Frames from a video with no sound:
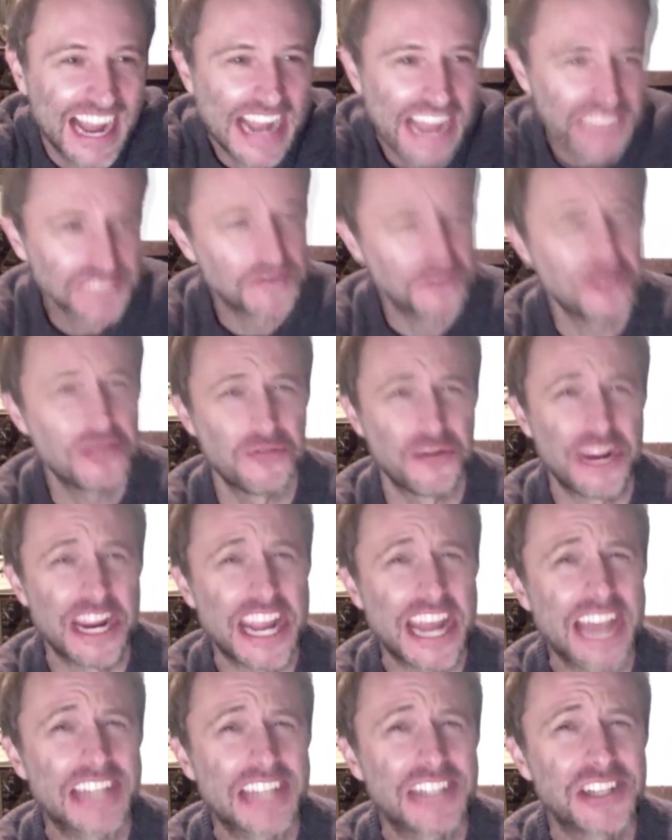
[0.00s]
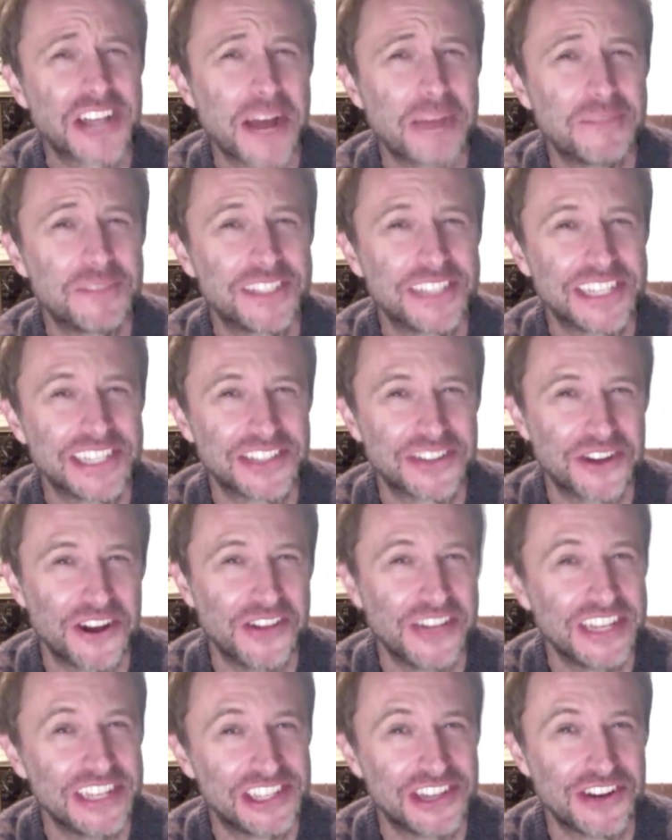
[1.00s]
I asked for 3 ketchups. These are
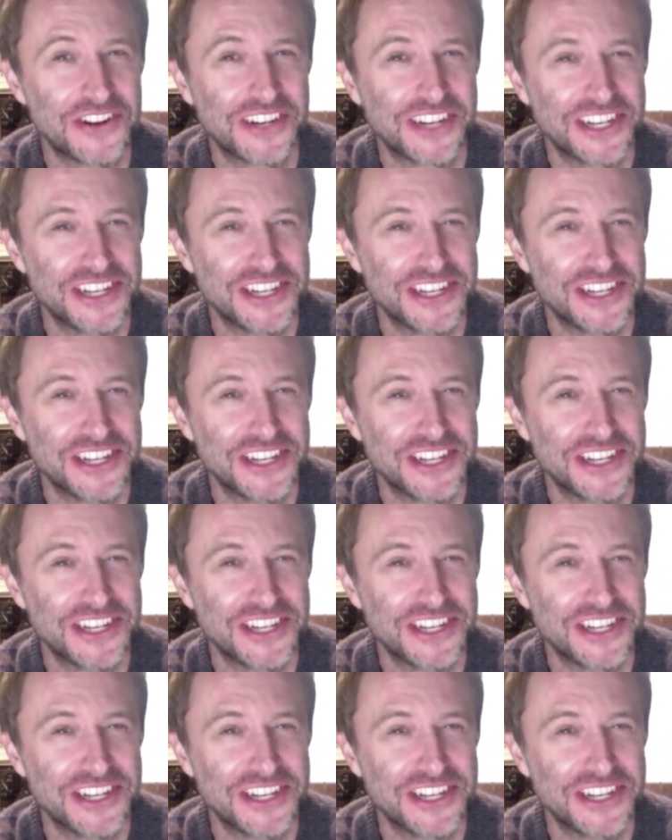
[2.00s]
only 2.